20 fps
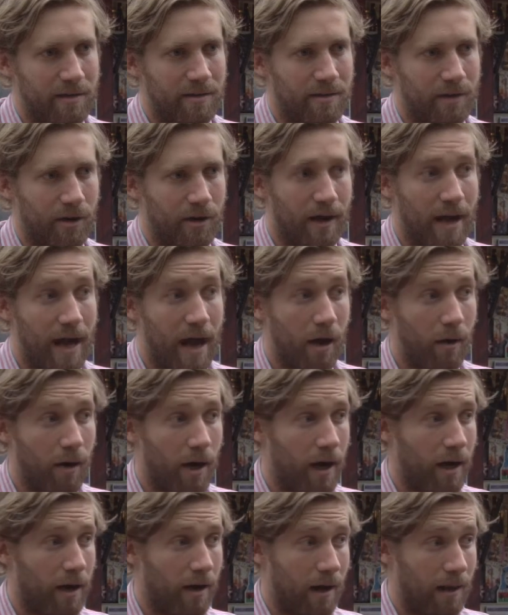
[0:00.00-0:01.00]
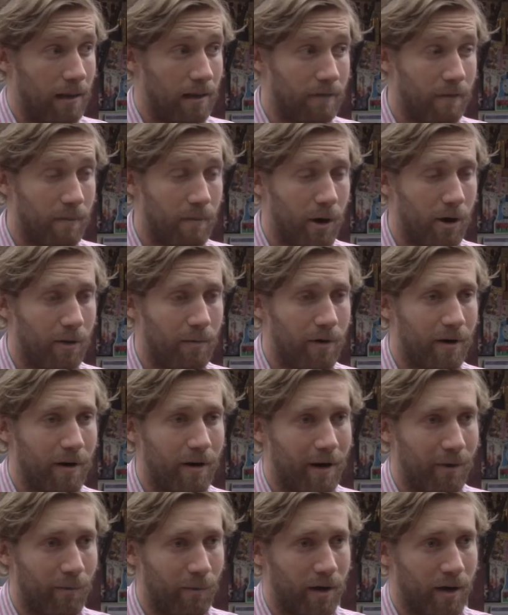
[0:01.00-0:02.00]
So now I live in Melbourne
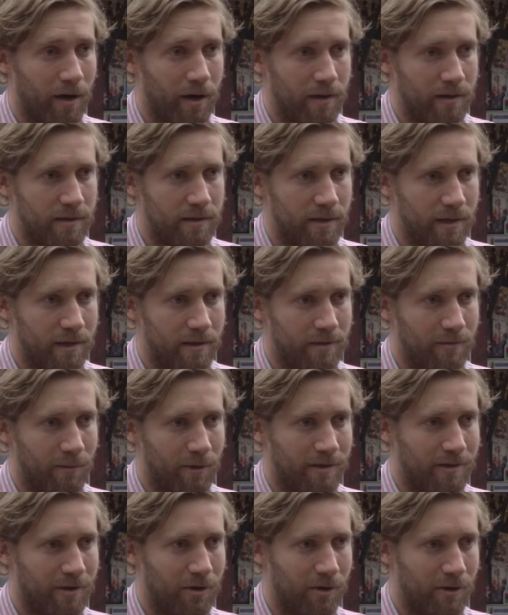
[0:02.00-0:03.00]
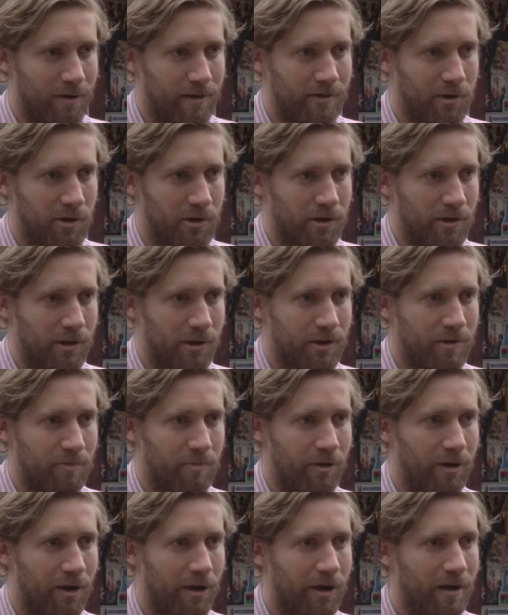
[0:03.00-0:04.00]
and I work as what's called a social
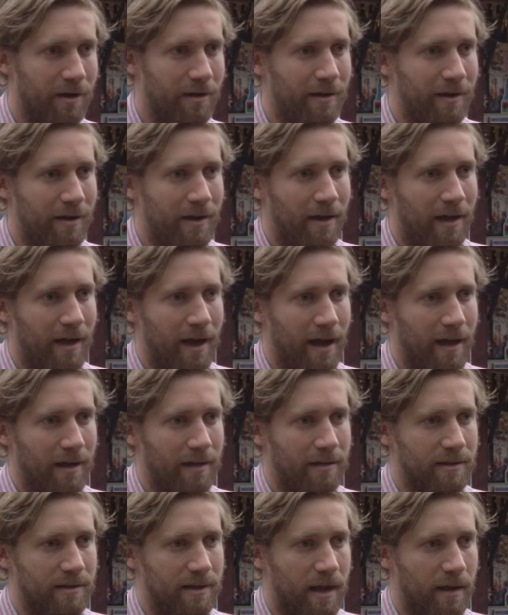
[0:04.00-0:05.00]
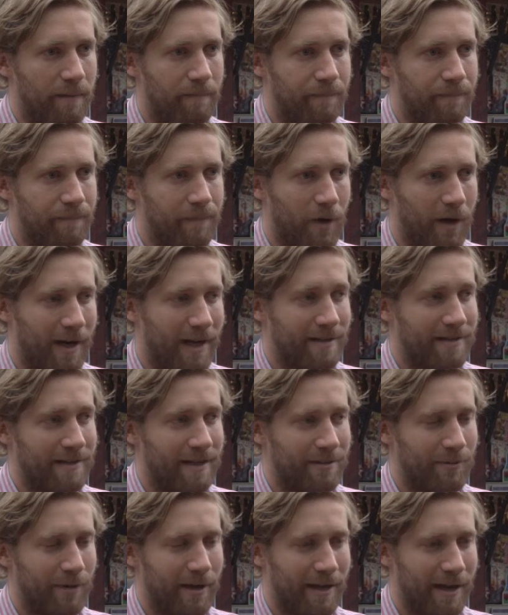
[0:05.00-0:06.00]
entrepreneur, and I guess
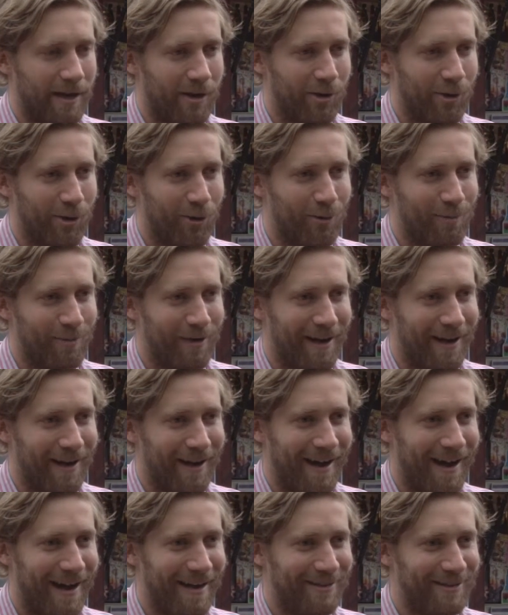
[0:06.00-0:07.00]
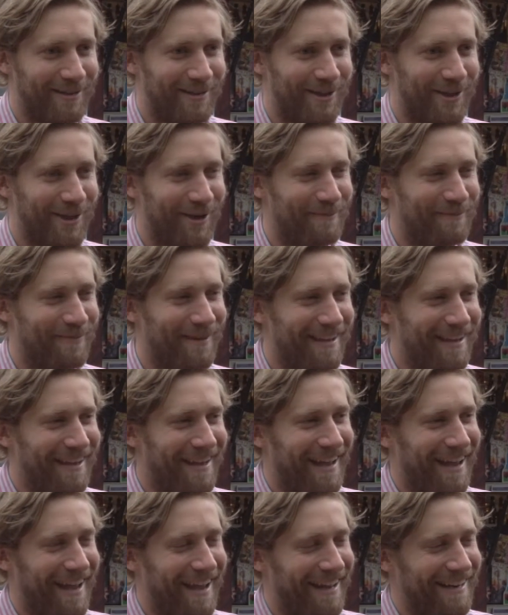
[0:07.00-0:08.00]
that's what I get called, but I hate the term.
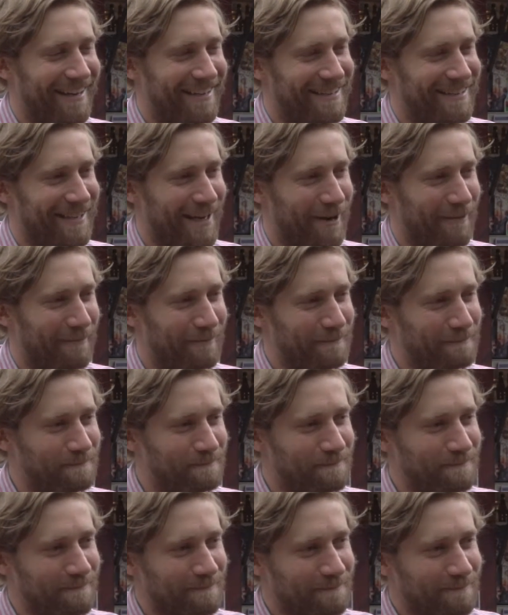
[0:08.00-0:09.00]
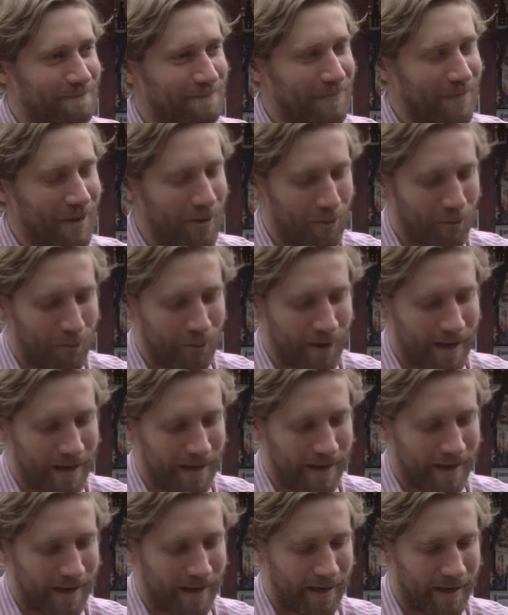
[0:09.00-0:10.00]
And
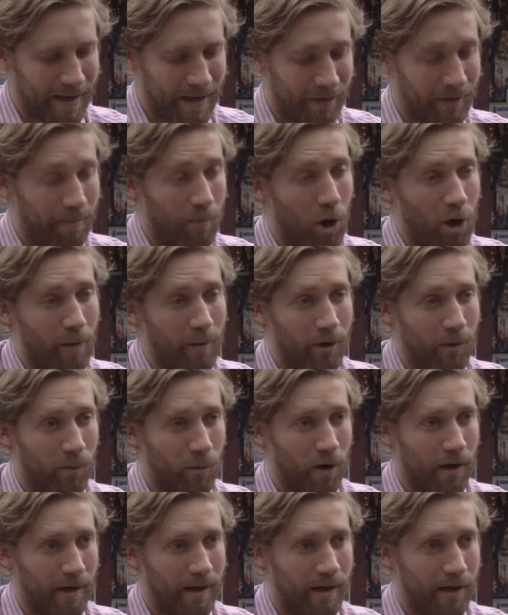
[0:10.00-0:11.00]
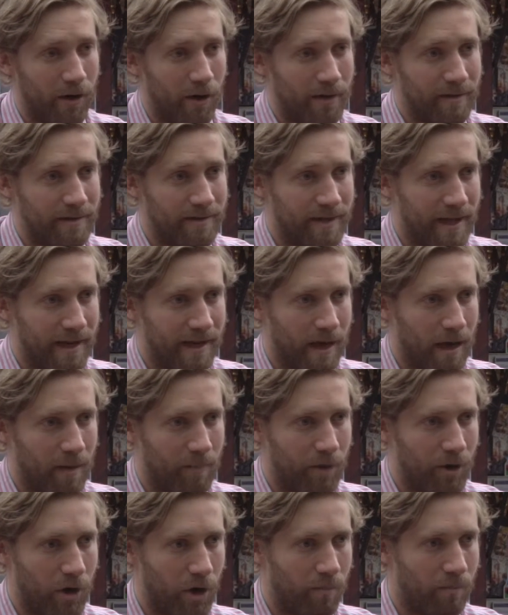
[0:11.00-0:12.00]
we at the moment are working on setting
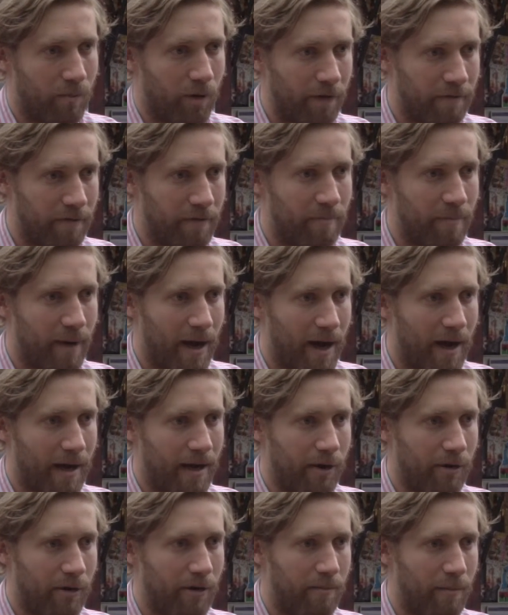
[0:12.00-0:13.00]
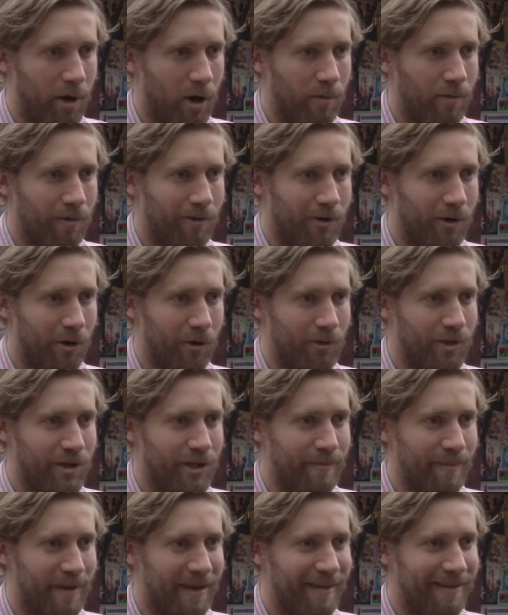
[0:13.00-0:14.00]
up a non-profit bar here in Melbourne called
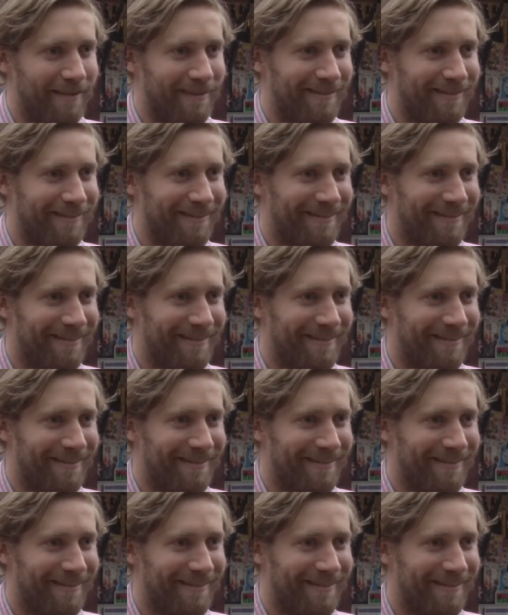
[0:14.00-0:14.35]
Shebeen.